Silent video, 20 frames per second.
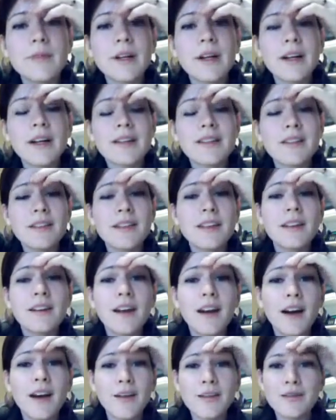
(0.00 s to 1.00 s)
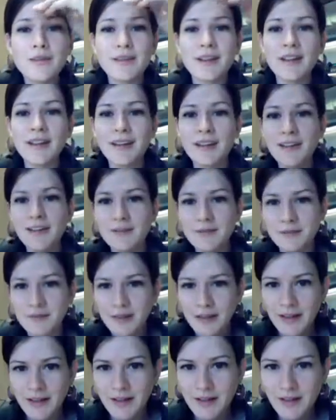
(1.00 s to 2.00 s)
We actually are treating.
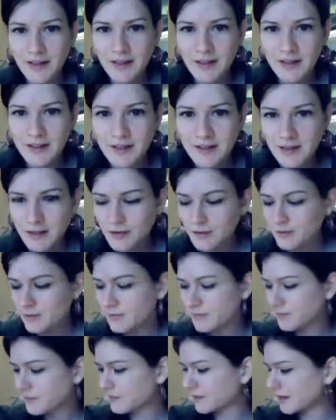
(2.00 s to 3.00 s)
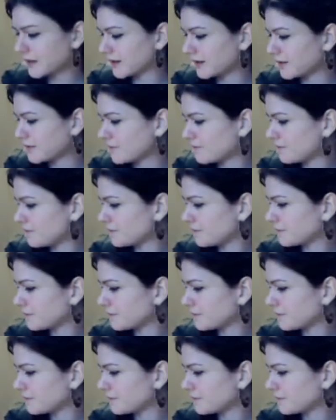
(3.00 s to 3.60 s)
So, as